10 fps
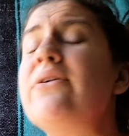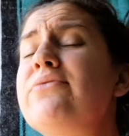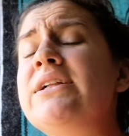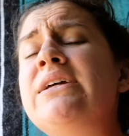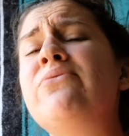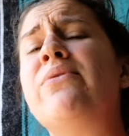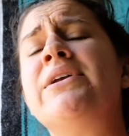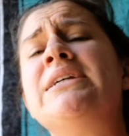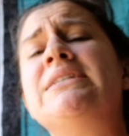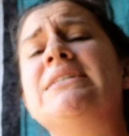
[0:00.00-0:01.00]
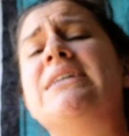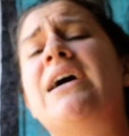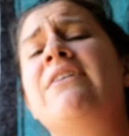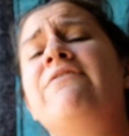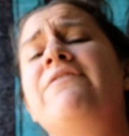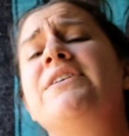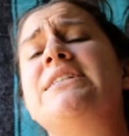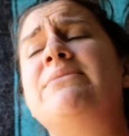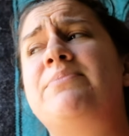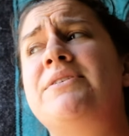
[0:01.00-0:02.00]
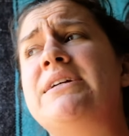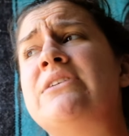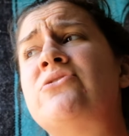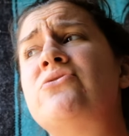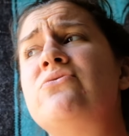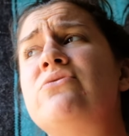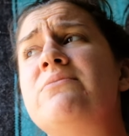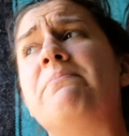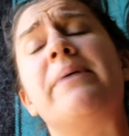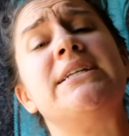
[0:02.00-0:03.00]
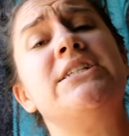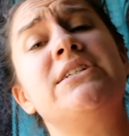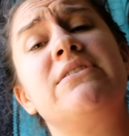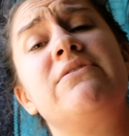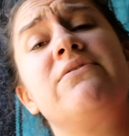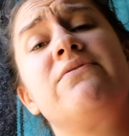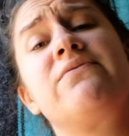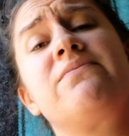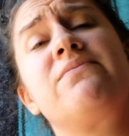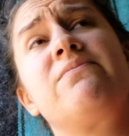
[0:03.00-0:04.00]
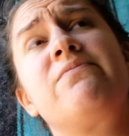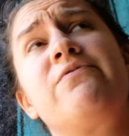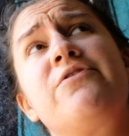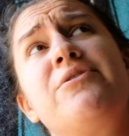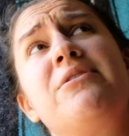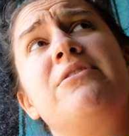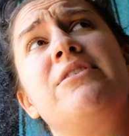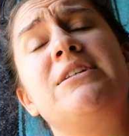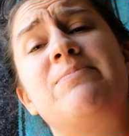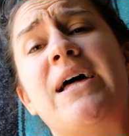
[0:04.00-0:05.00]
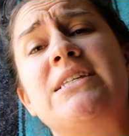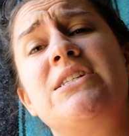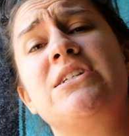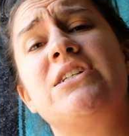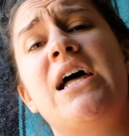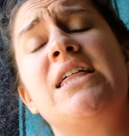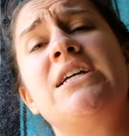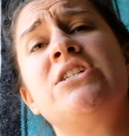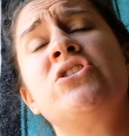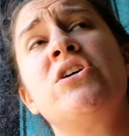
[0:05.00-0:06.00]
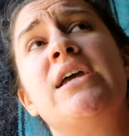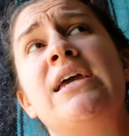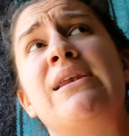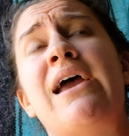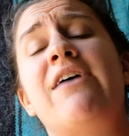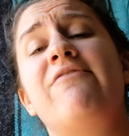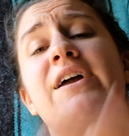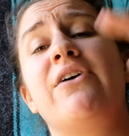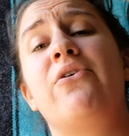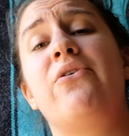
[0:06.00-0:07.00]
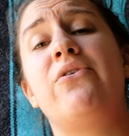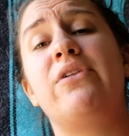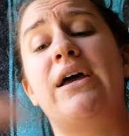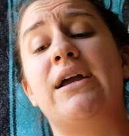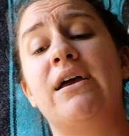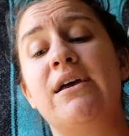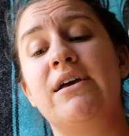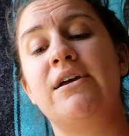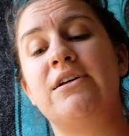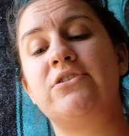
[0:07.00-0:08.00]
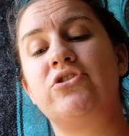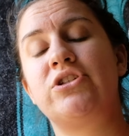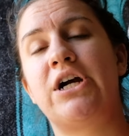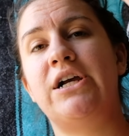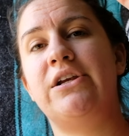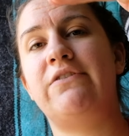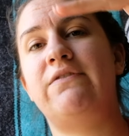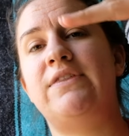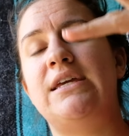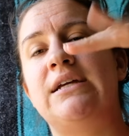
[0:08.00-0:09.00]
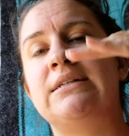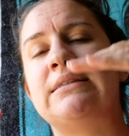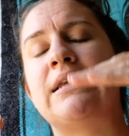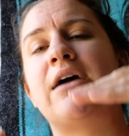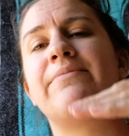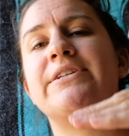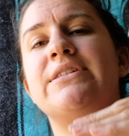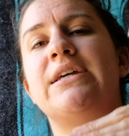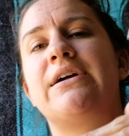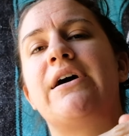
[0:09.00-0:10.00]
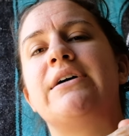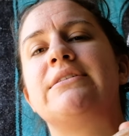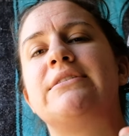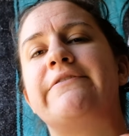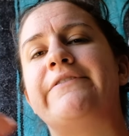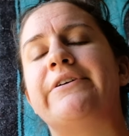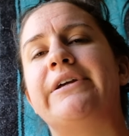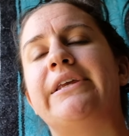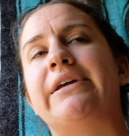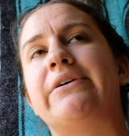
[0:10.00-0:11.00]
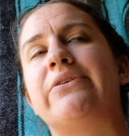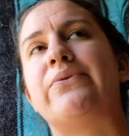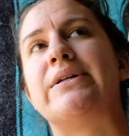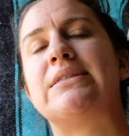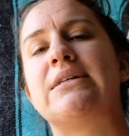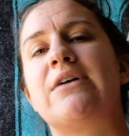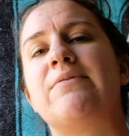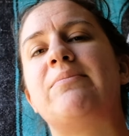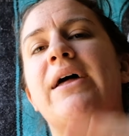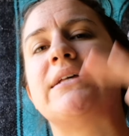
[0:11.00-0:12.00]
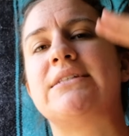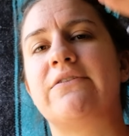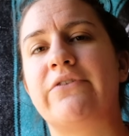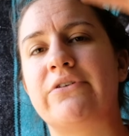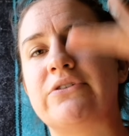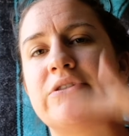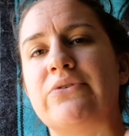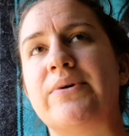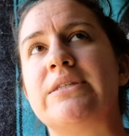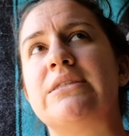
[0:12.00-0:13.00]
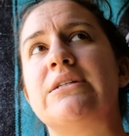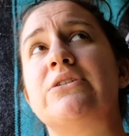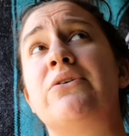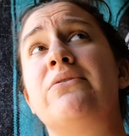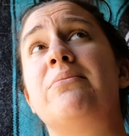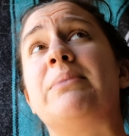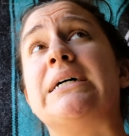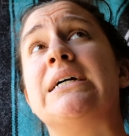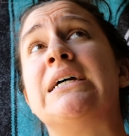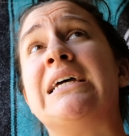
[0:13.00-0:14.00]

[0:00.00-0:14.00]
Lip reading: I really wanted to dive deeper into the budget for this plastic challenge and have like a whole like chart of things and how much they cost if you're getting the ones that come in plastic versus the ones that don't, but